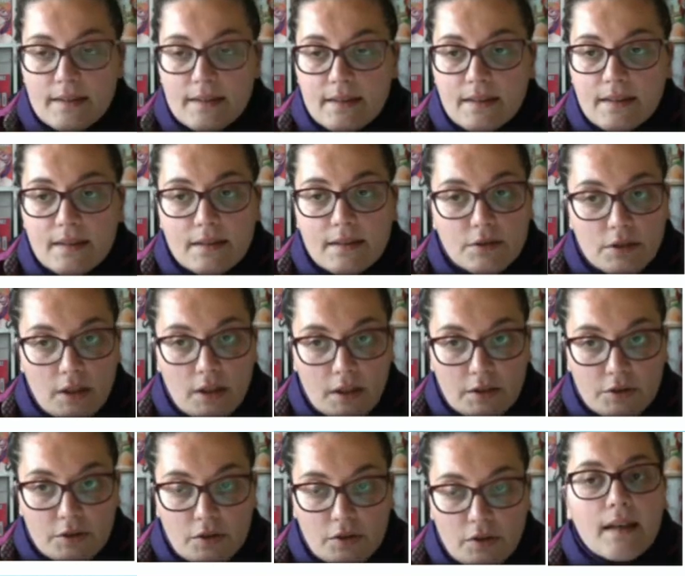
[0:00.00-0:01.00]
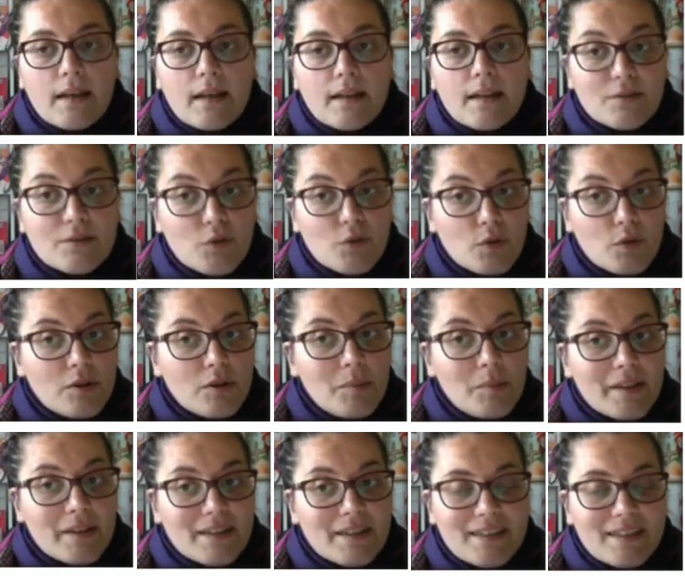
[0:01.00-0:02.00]
This structure is also
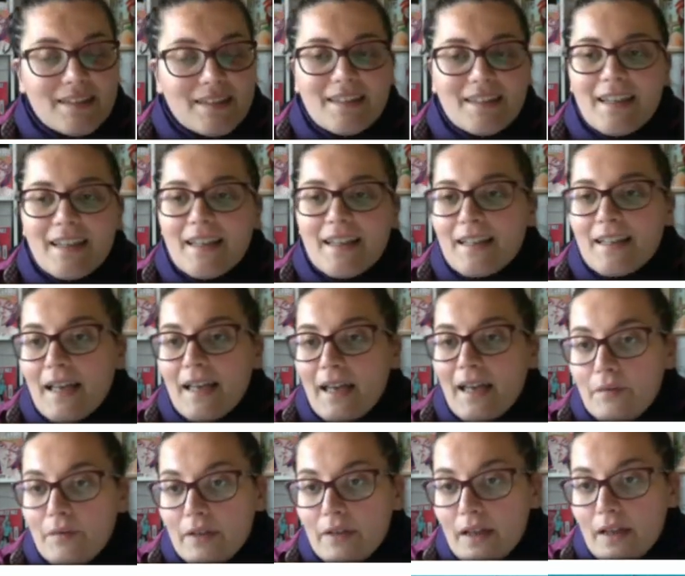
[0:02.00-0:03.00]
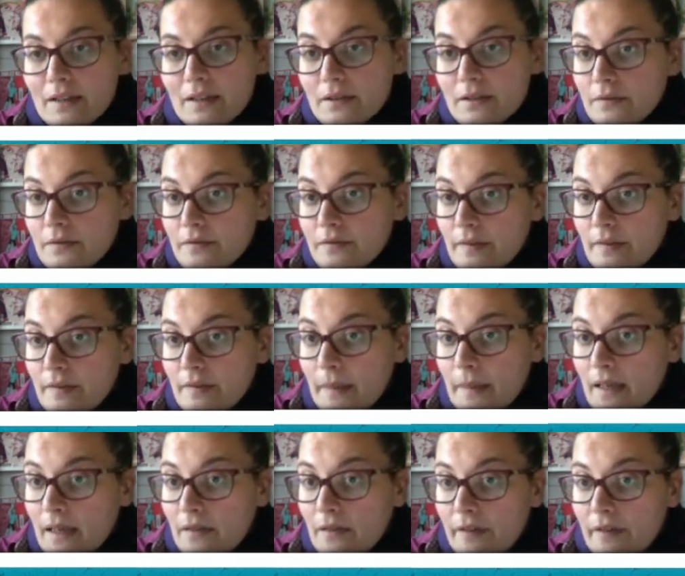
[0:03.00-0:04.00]
present in every other
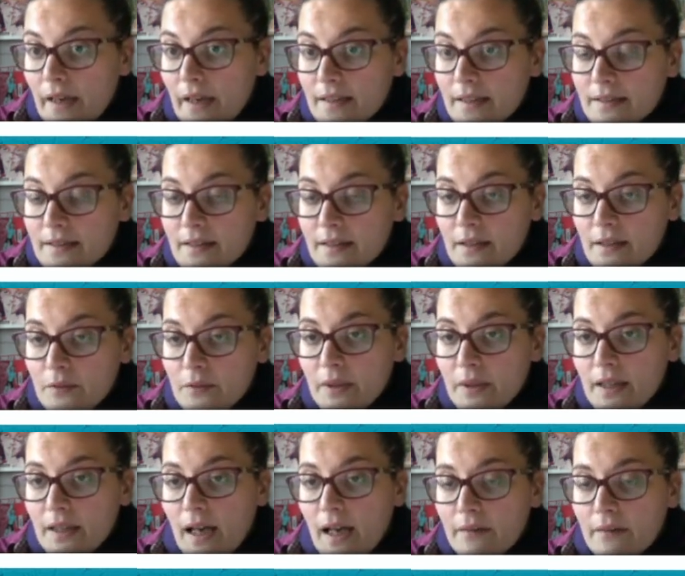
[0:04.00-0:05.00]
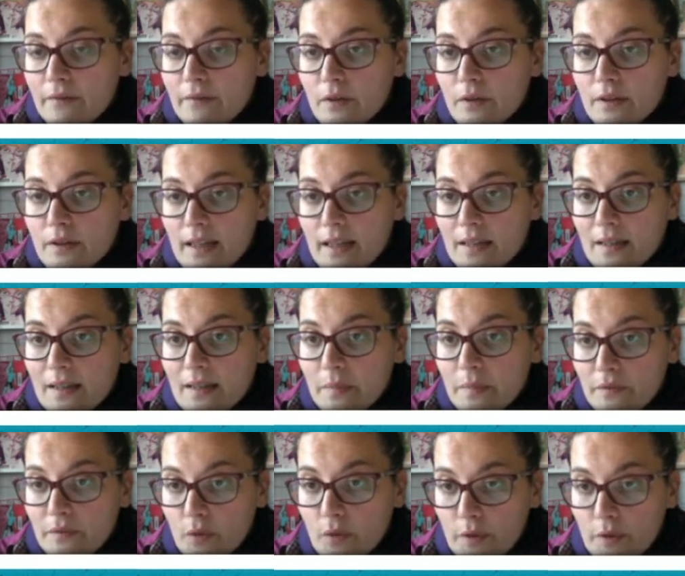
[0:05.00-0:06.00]
manga face that we have looked at
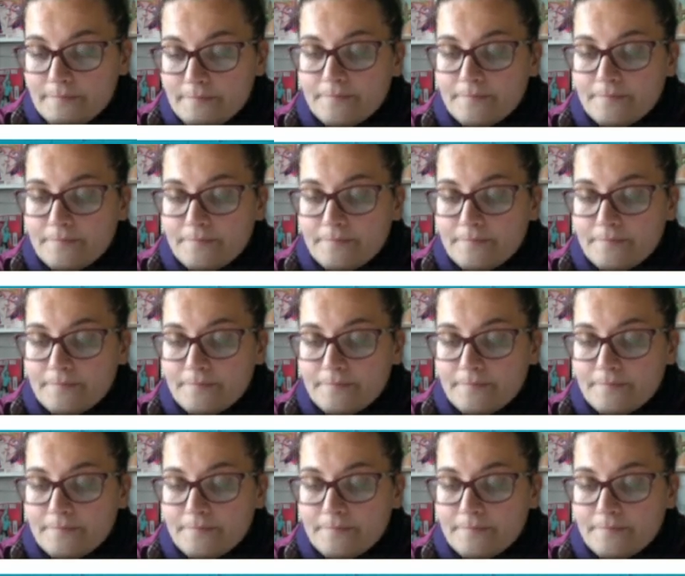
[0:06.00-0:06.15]
before.